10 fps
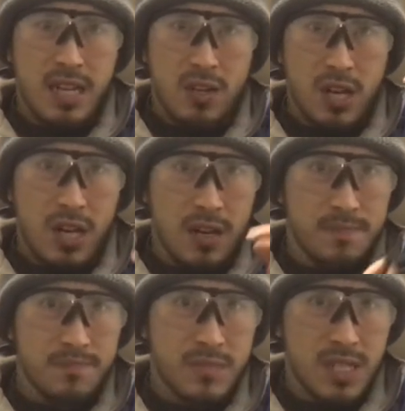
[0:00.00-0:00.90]

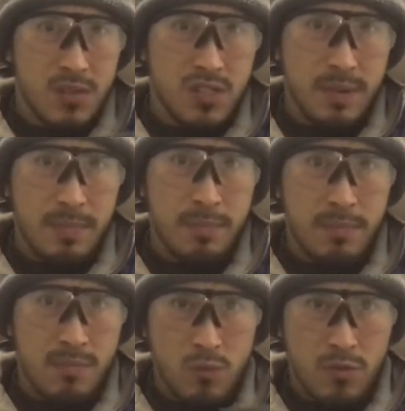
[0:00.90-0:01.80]
Though to be
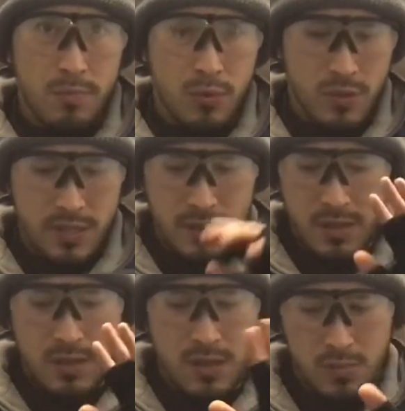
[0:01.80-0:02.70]
more important,
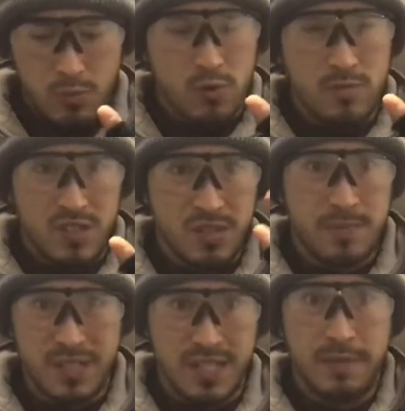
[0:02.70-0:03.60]
more
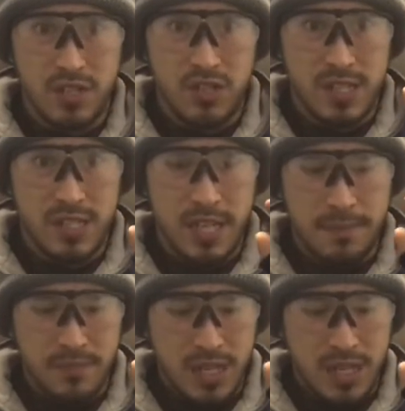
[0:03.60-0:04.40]
specific should I say,